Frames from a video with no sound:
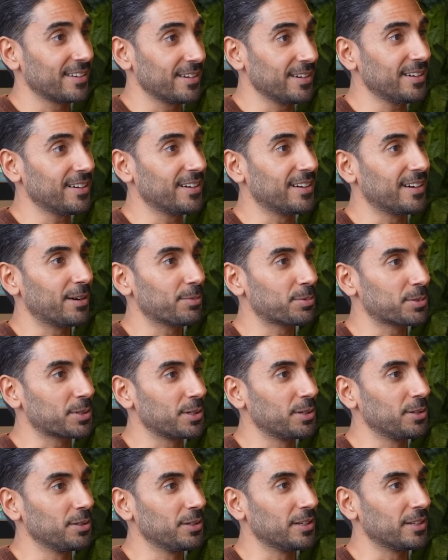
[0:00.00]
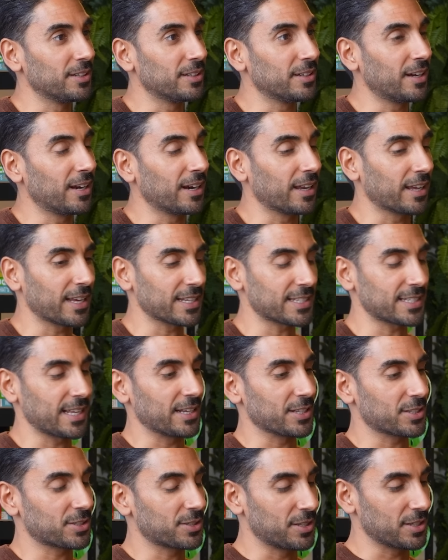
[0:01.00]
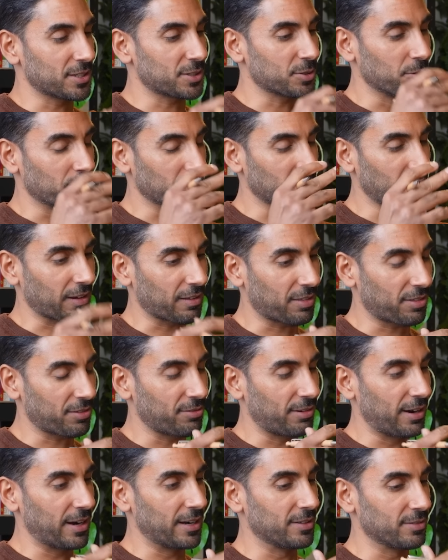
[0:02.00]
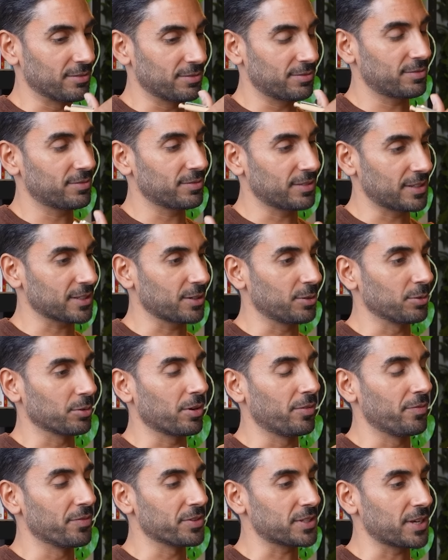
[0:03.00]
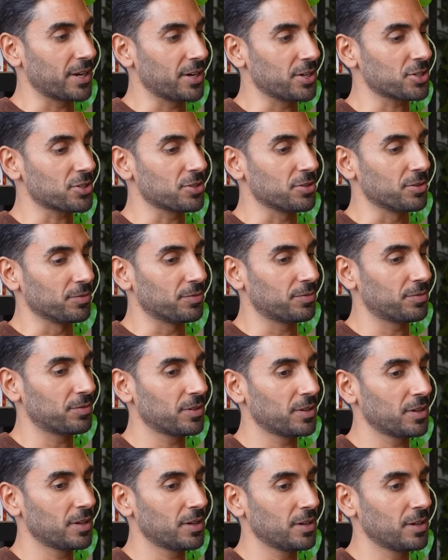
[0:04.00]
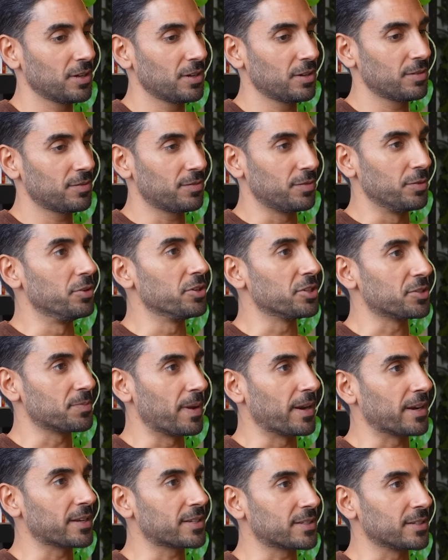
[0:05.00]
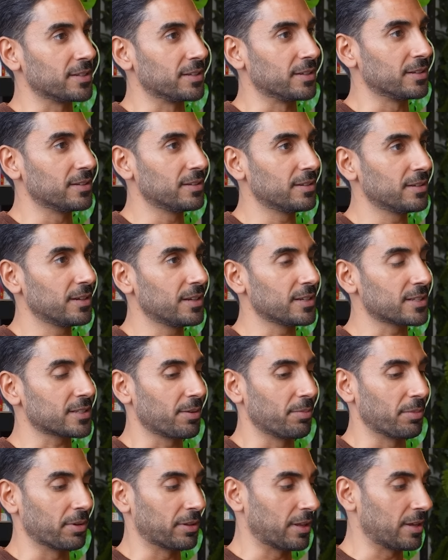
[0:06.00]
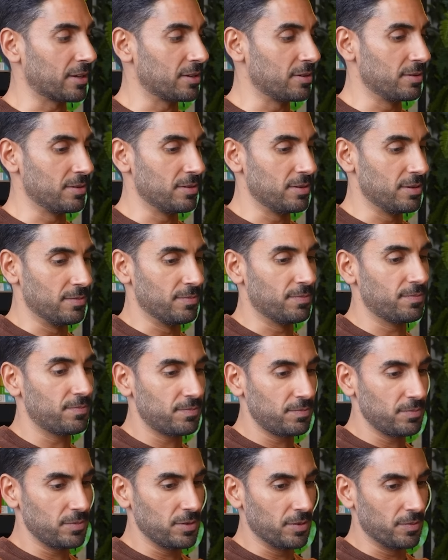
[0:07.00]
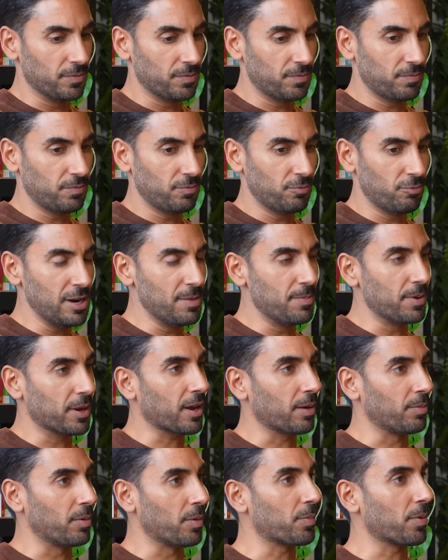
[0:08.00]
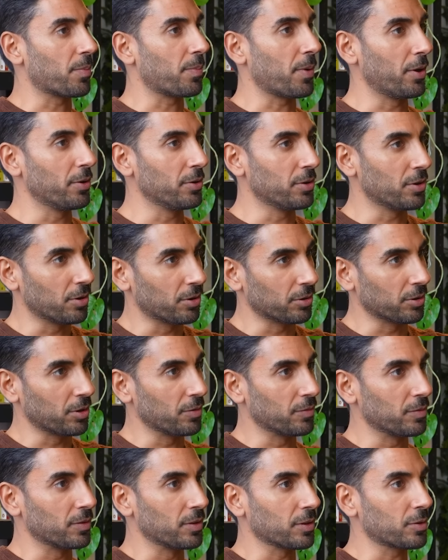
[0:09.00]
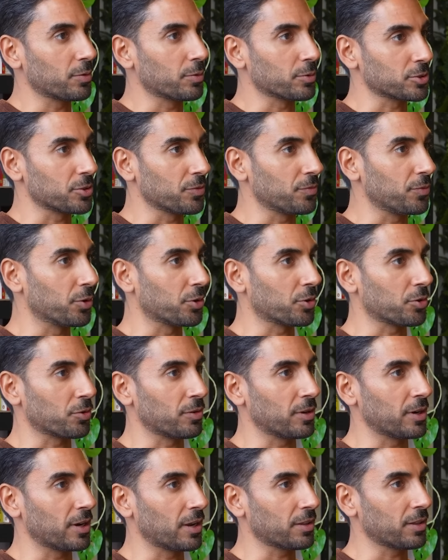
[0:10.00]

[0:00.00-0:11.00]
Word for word: Yeah, absolutely. And I guess that's the sort of like thread of this whole conversation of food as medicine is something that you, you've you've really become a proponent on over the course of your career.